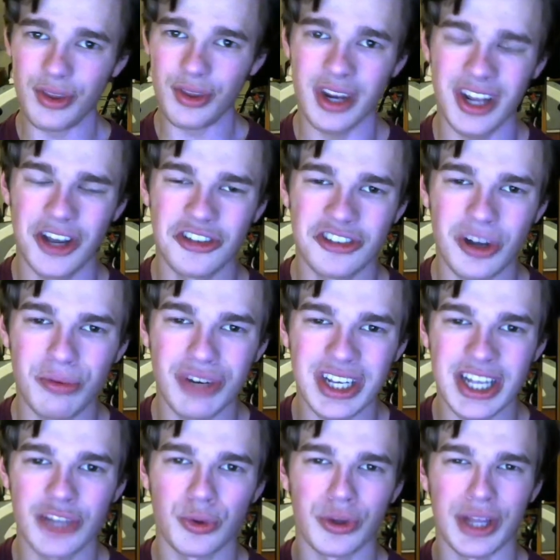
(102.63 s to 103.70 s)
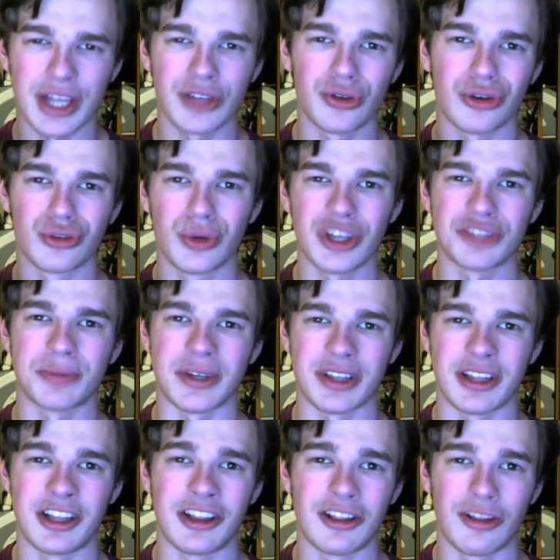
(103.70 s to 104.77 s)
it was still bringing it into, like, a Doctor Who aspect
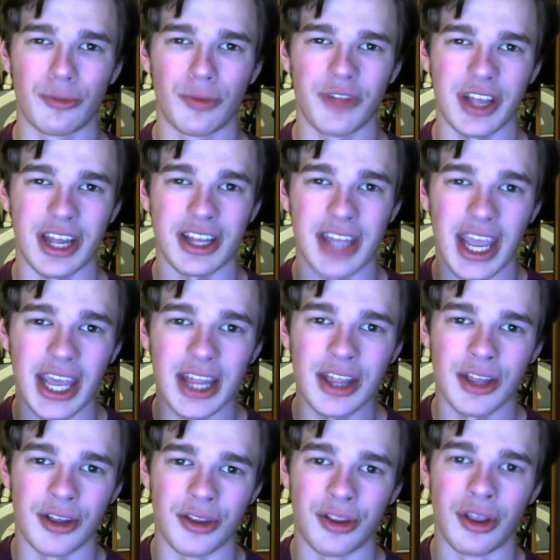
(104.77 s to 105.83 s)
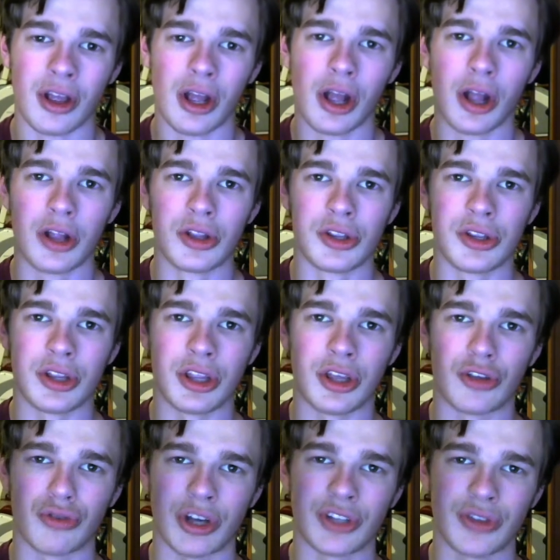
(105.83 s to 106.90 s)
with, like, an alien and
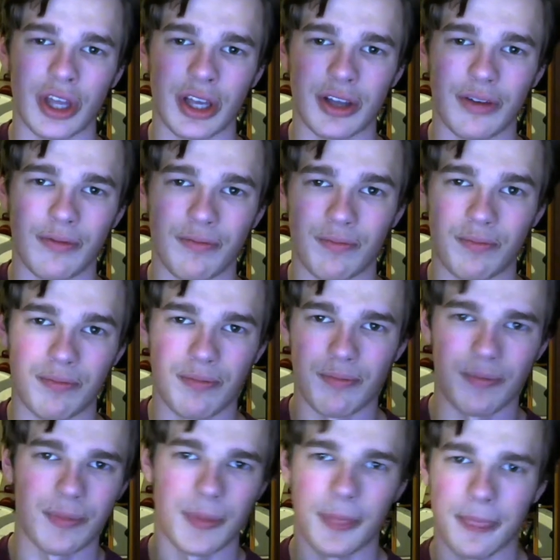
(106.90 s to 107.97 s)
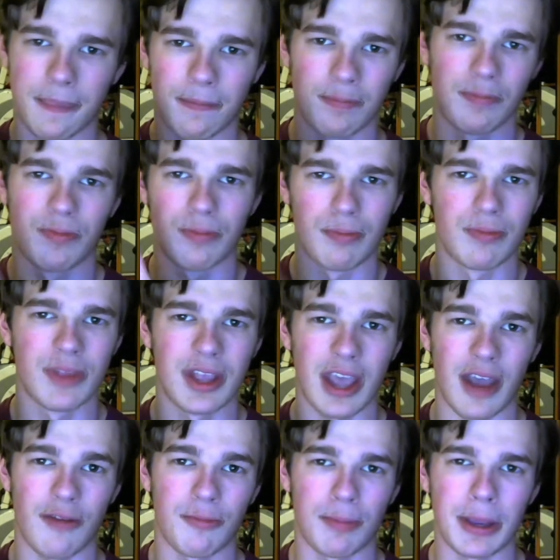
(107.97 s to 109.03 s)
trying to, like,
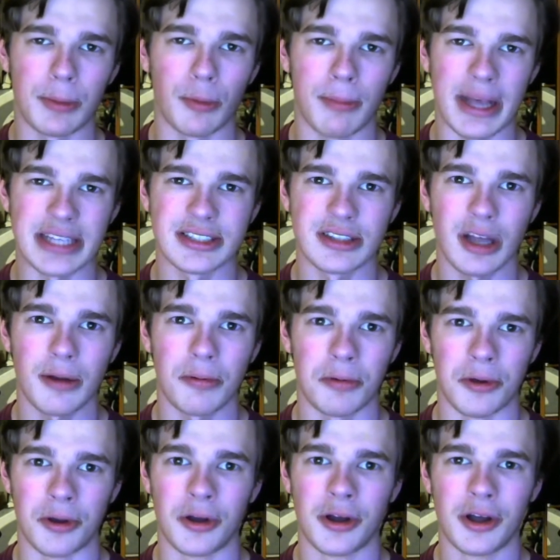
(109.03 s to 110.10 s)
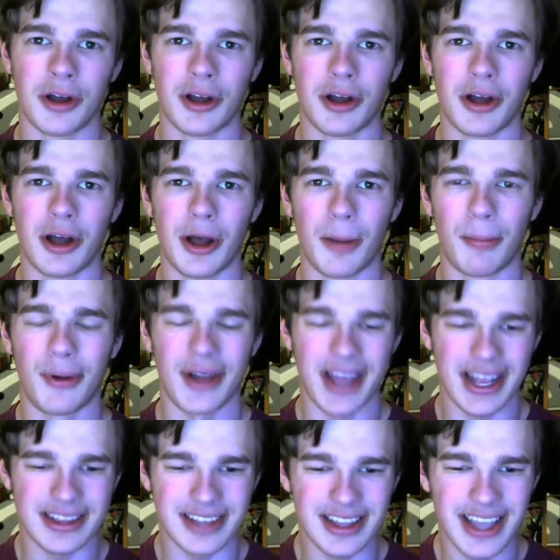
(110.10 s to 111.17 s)
get people messed up. But
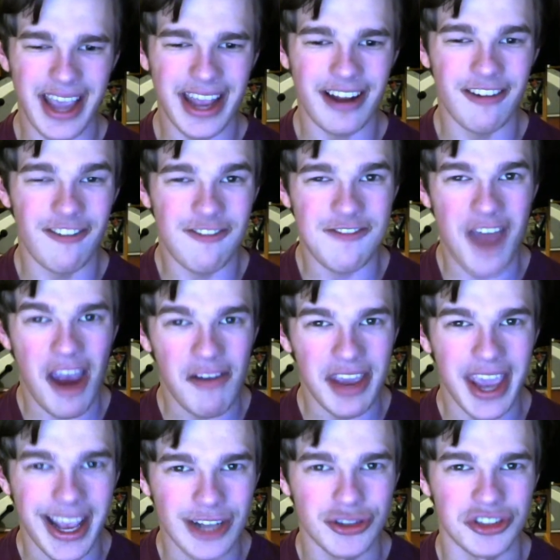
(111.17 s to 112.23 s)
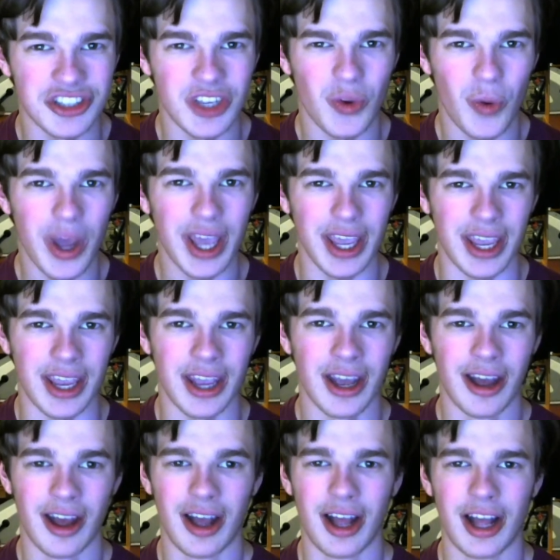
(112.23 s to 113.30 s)
it did it in a very interesting way.
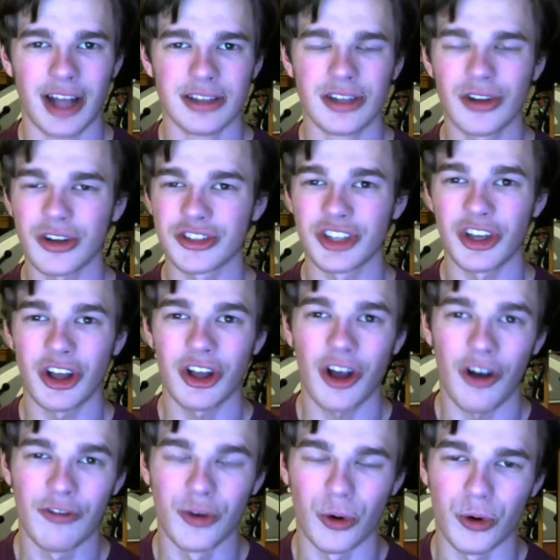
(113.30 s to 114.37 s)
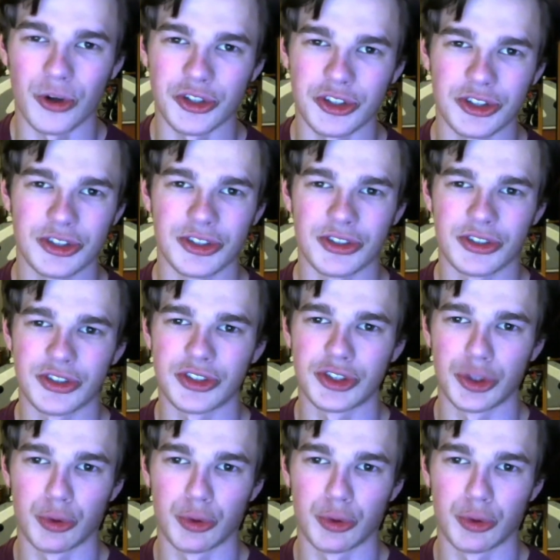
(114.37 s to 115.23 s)
The Doctor, of course,